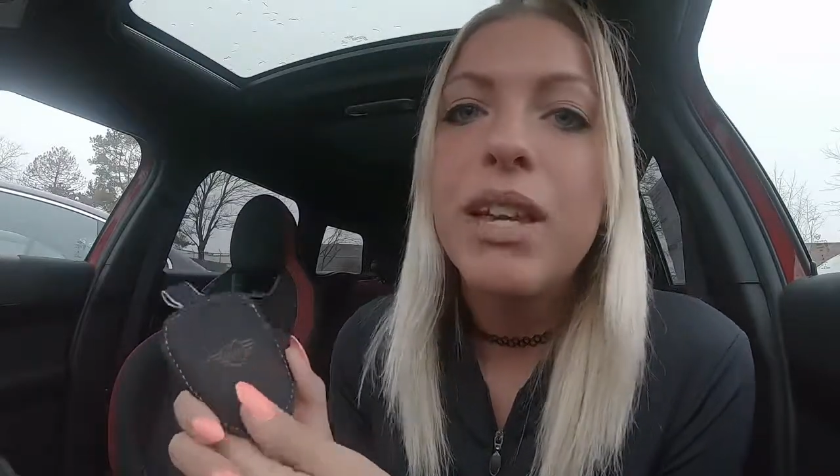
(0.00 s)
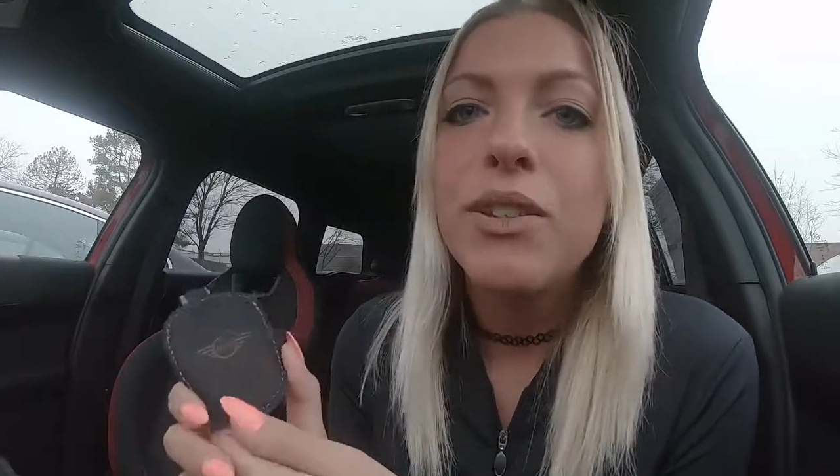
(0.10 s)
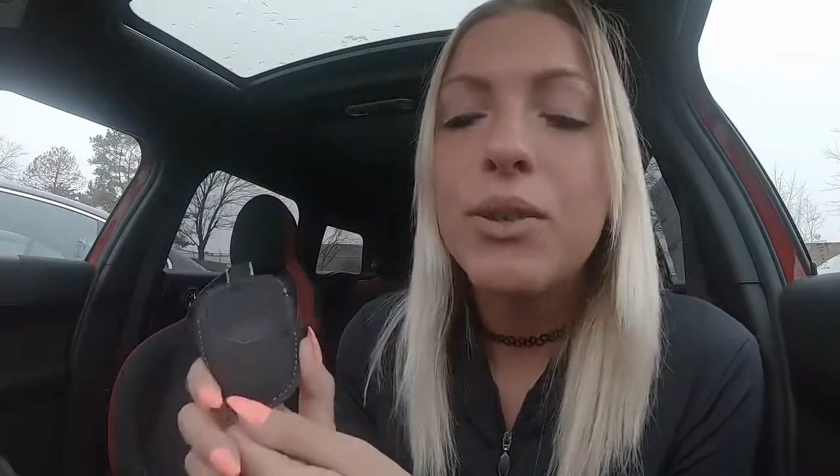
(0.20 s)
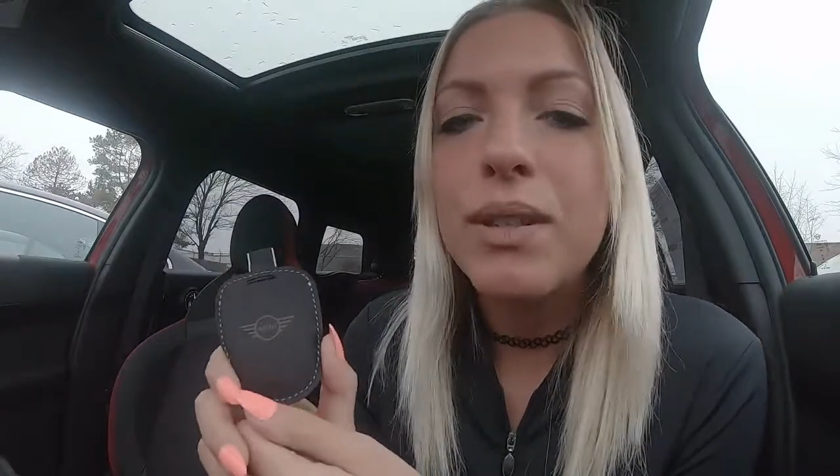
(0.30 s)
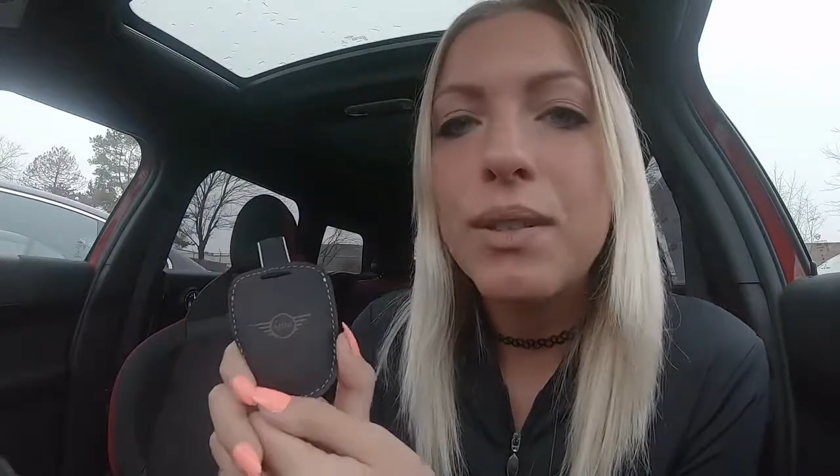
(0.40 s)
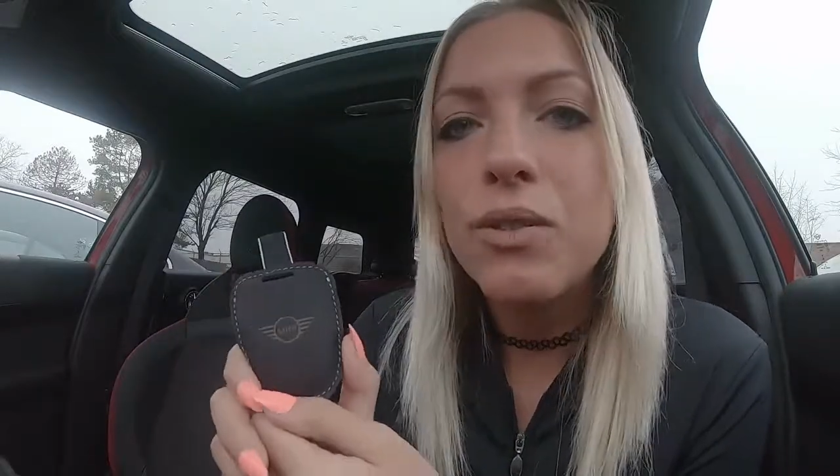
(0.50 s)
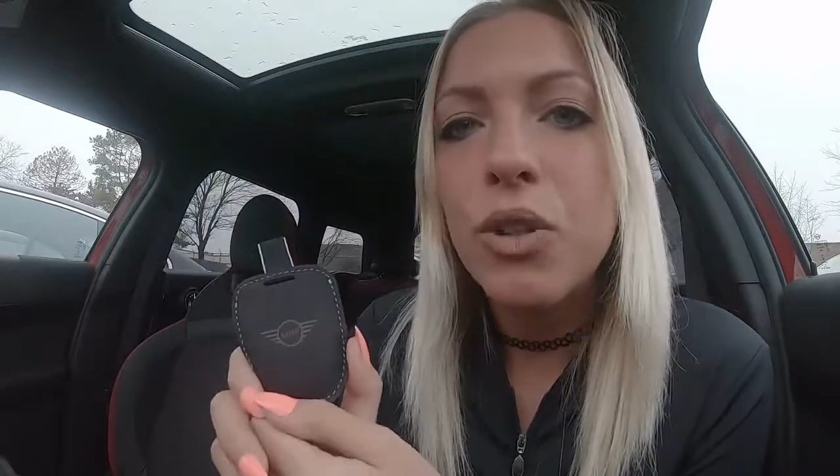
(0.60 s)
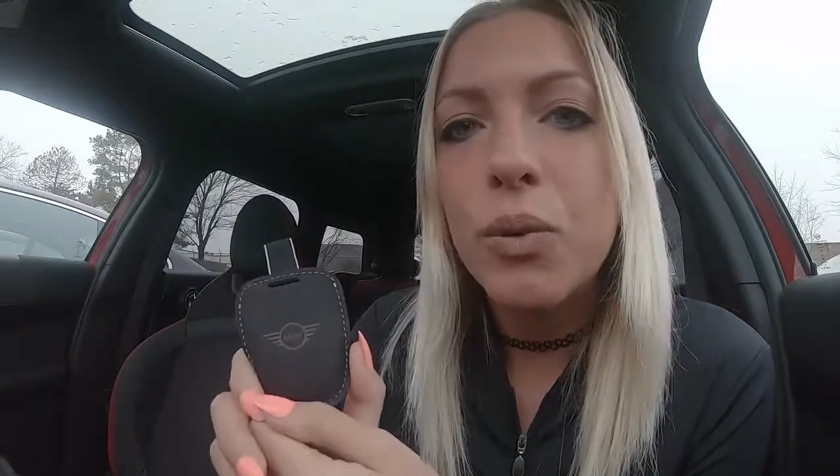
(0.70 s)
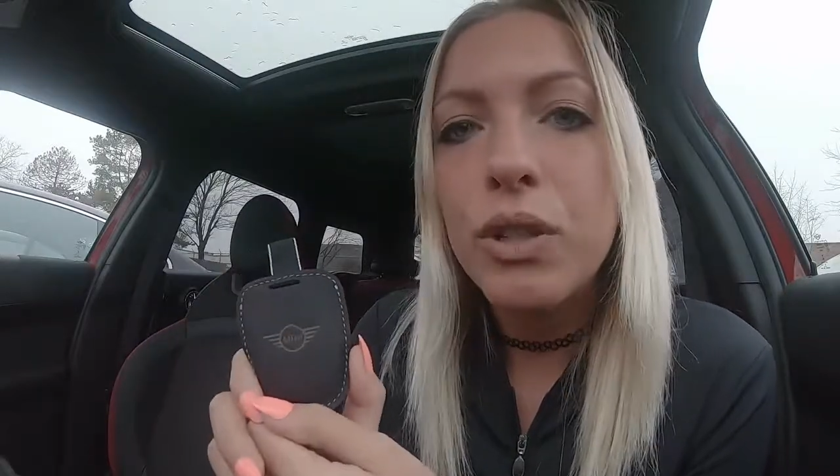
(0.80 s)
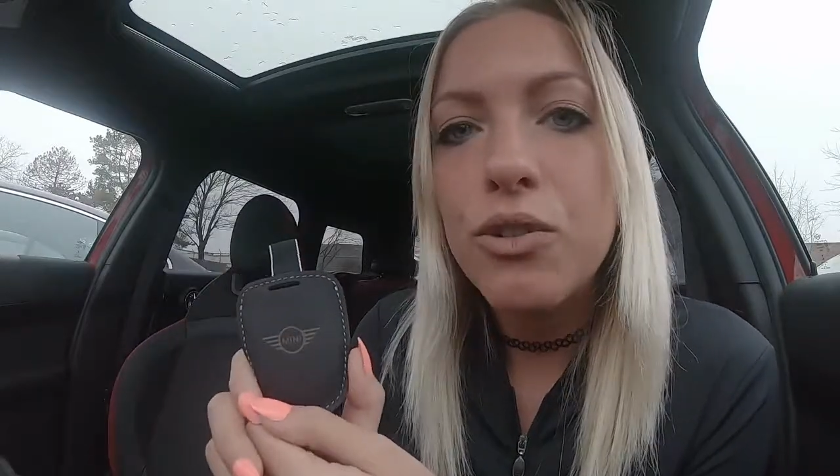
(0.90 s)
So this is
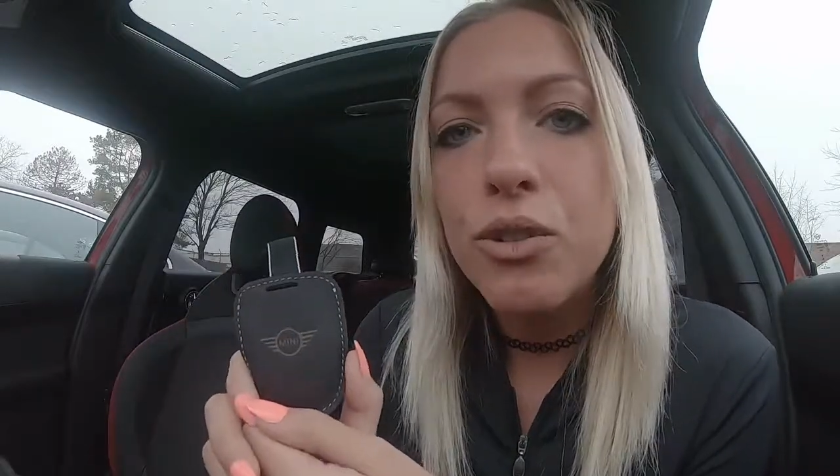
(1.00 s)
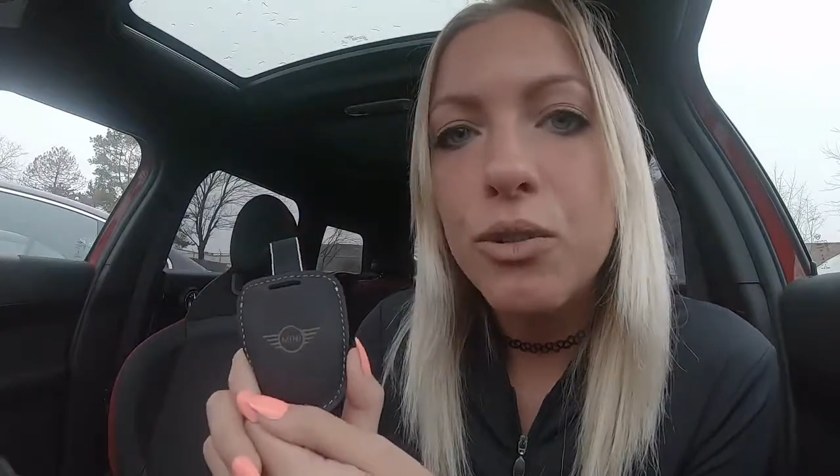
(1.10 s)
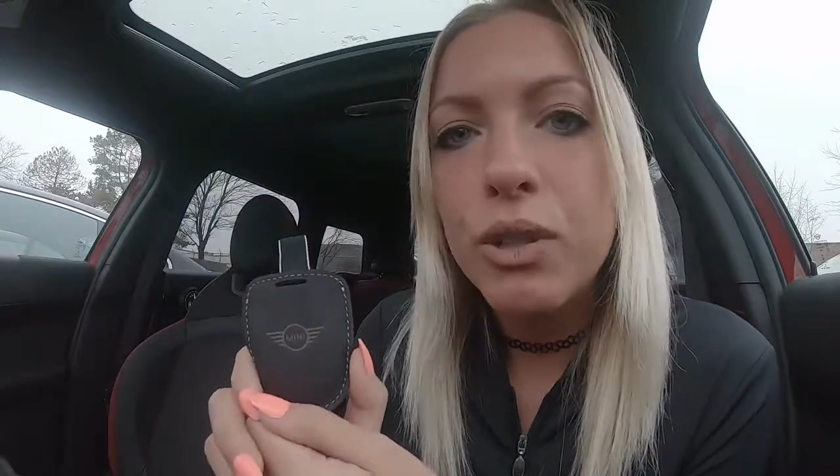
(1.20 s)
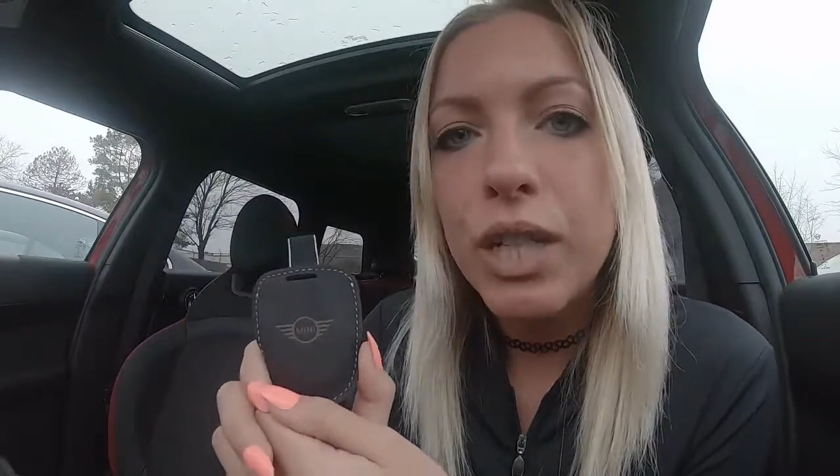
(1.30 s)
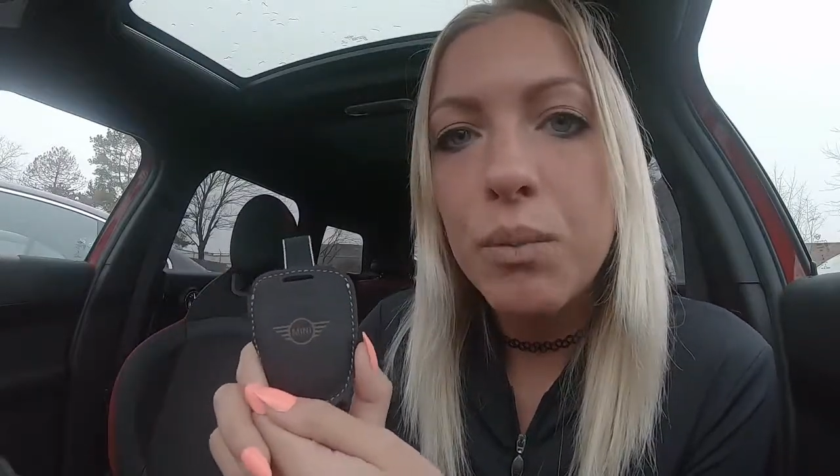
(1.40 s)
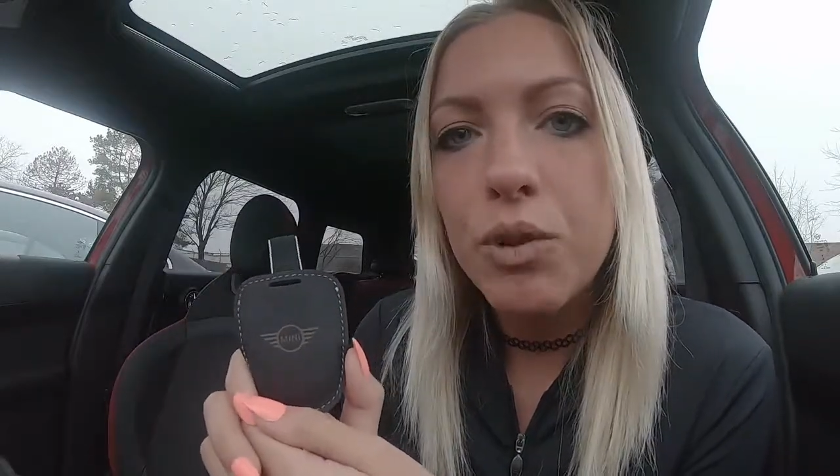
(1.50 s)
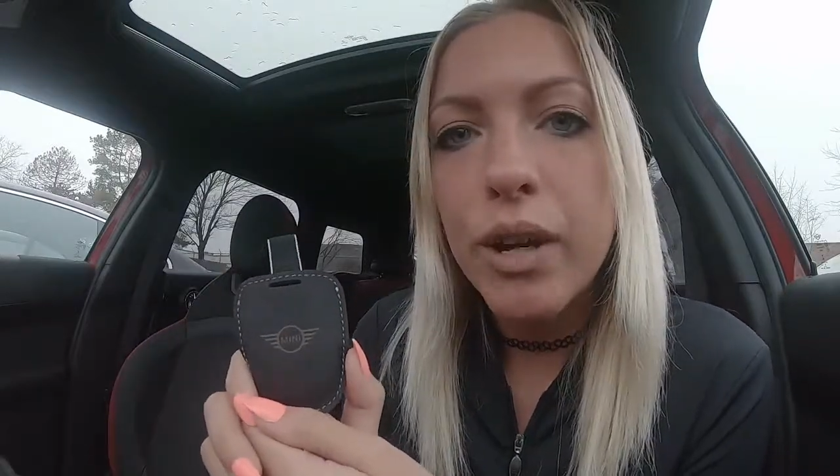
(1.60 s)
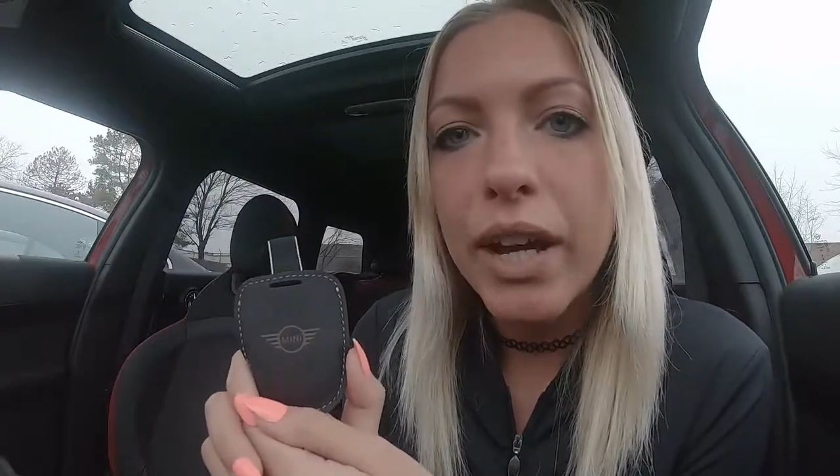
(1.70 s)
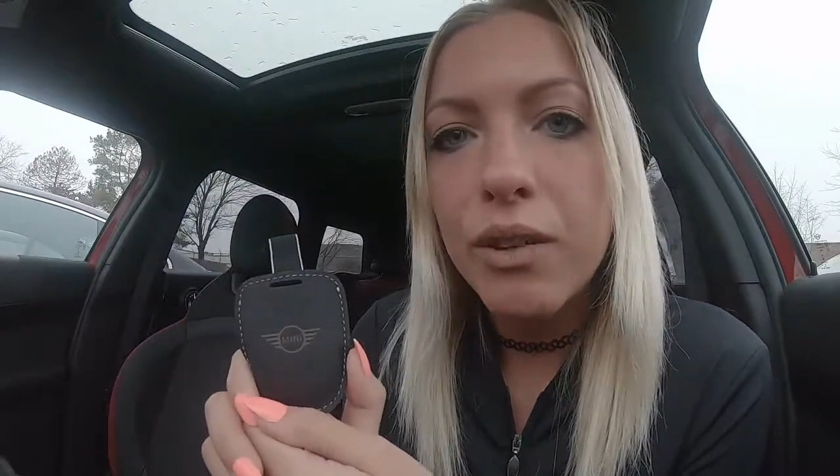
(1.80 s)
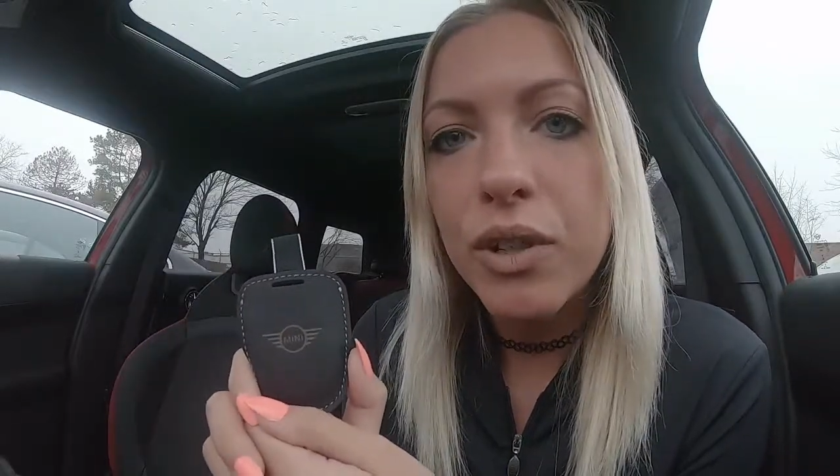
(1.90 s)
going to keep
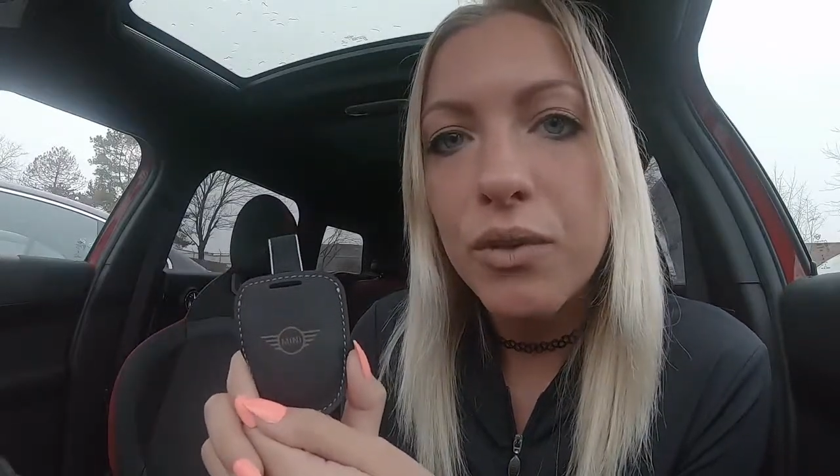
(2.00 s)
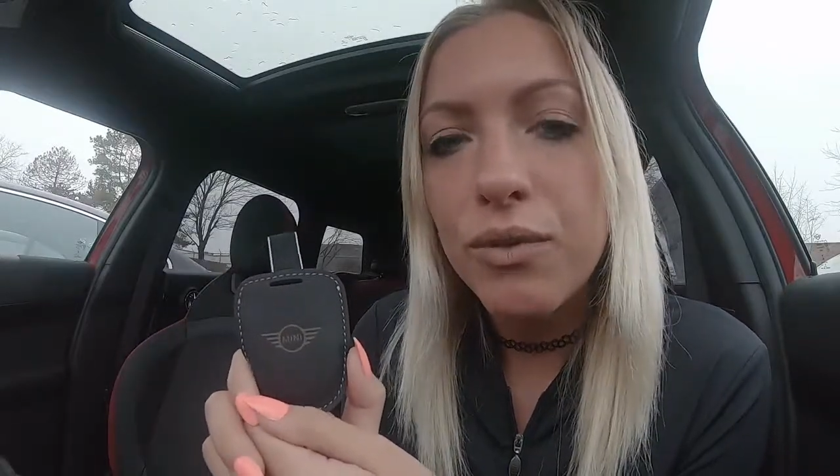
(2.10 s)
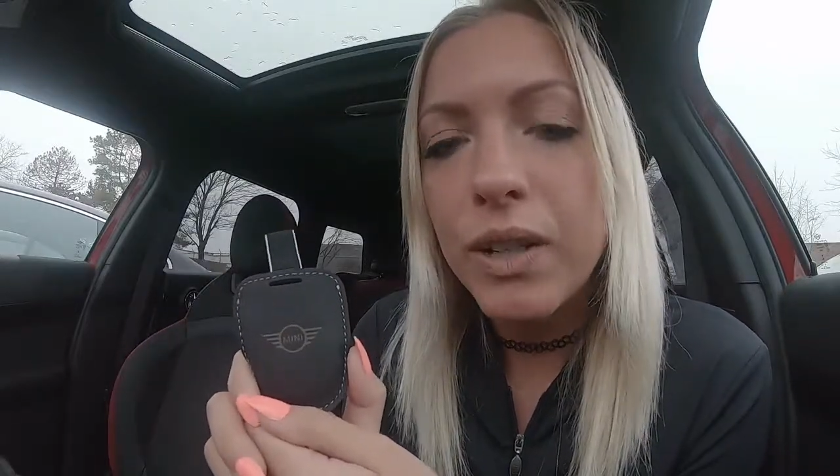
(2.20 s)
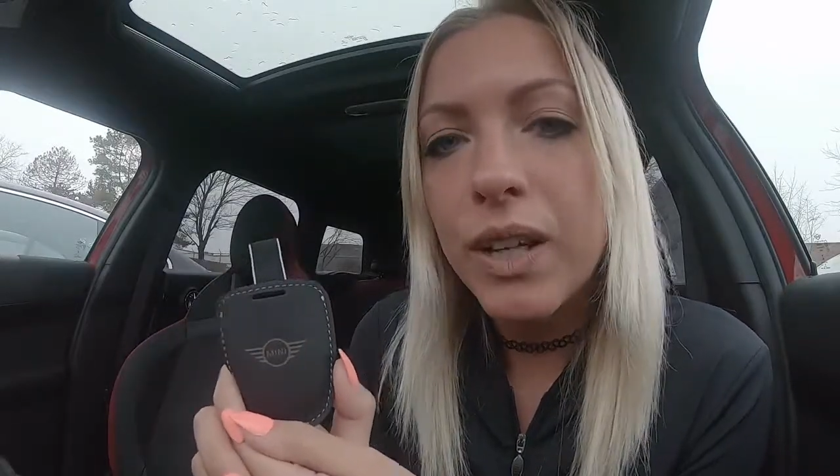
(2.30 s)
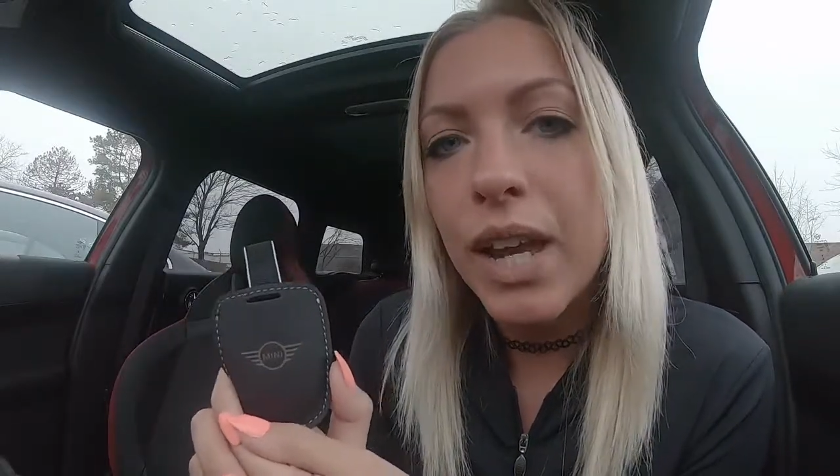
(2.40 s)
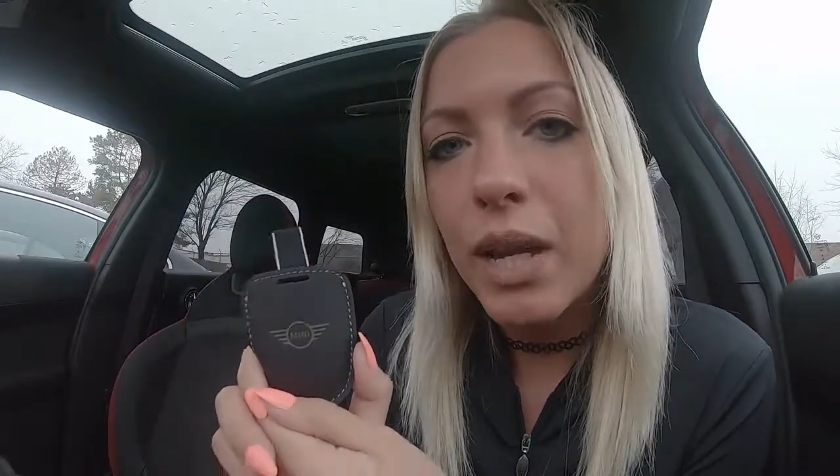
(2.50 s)
track of it via